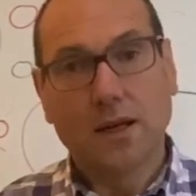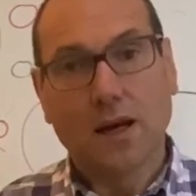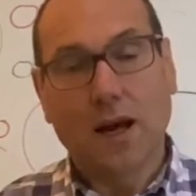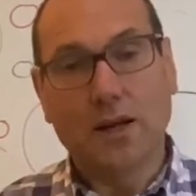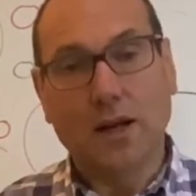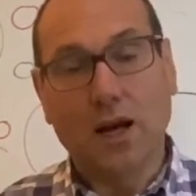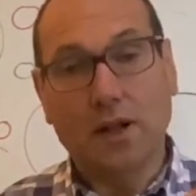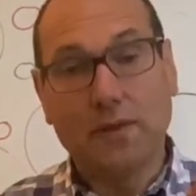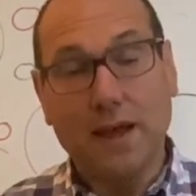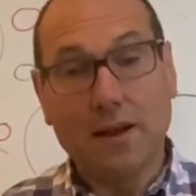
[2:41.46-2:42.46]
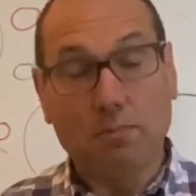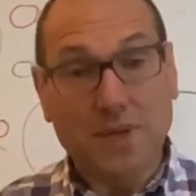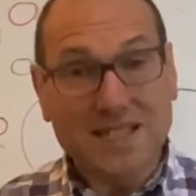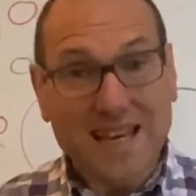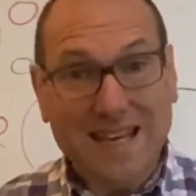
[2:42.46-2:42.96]
and in
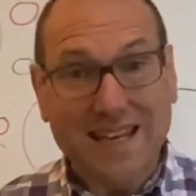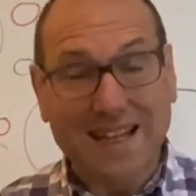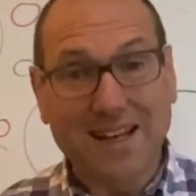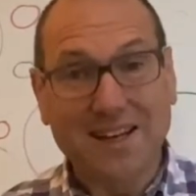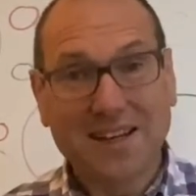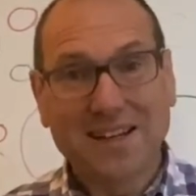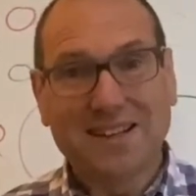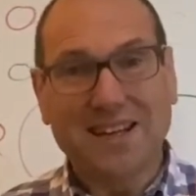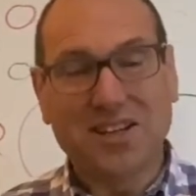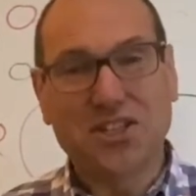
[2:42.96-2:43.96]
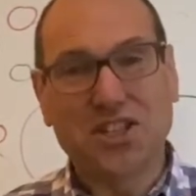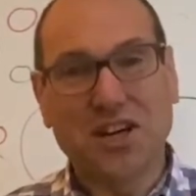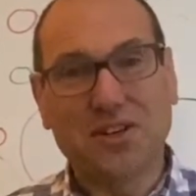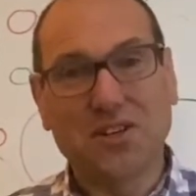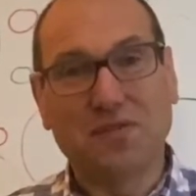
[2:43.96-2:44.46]
particular, they can
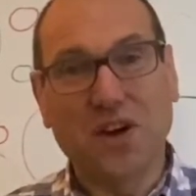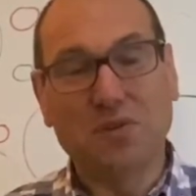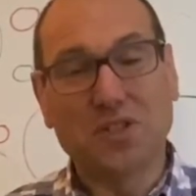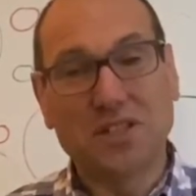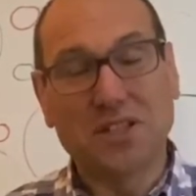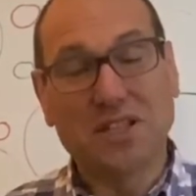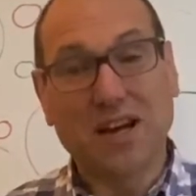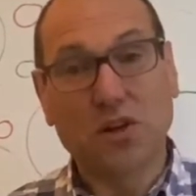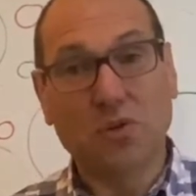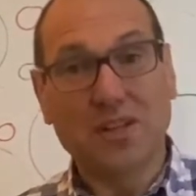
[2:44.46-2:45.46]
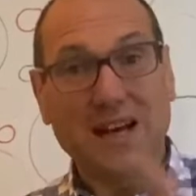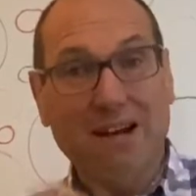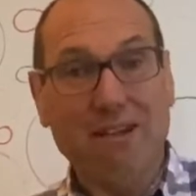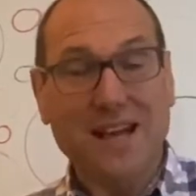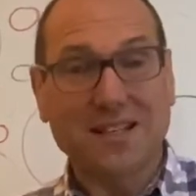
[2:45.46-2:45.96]
vote to decide who the
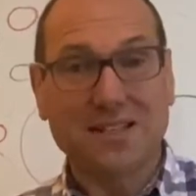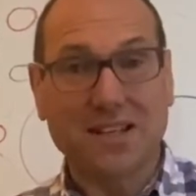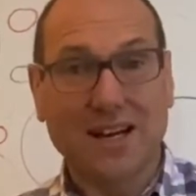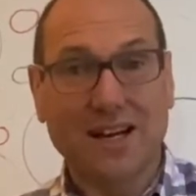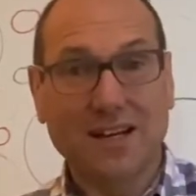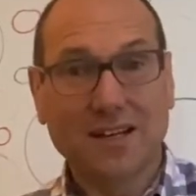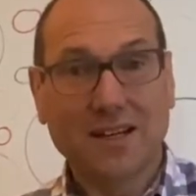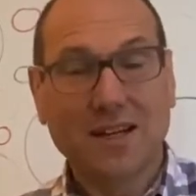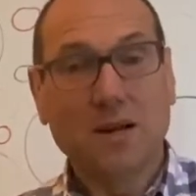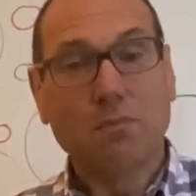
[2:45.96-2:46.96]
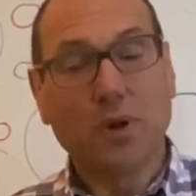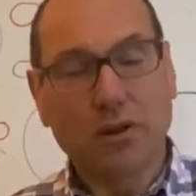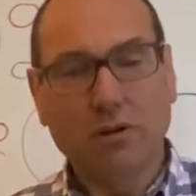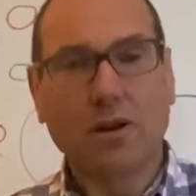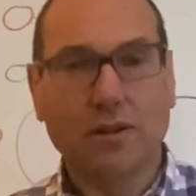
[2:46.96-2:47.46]
directors are, but there
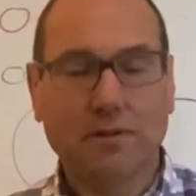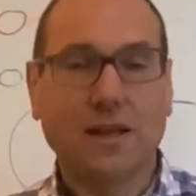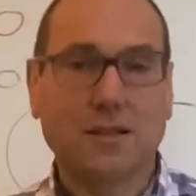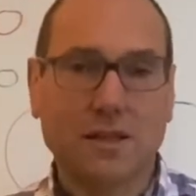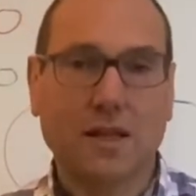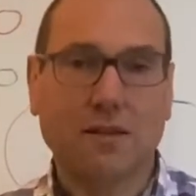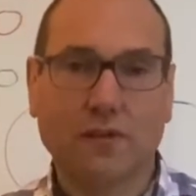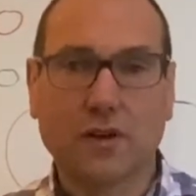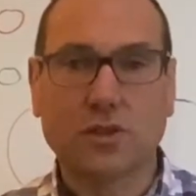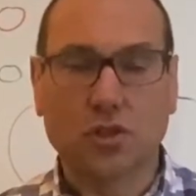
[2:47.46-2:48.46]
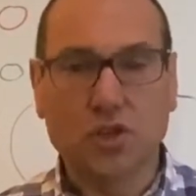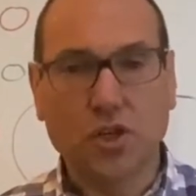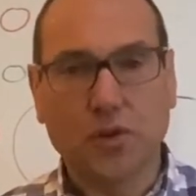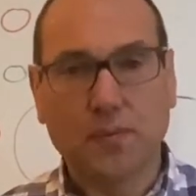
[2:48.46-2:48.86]
are other things that they can vote on too.